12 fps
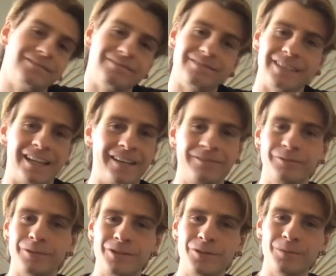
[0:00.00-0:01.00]
I have to
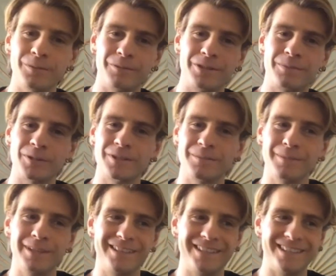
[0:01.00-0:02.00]
assume the
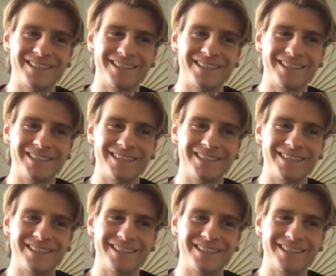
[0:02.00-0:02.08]
responsibilities.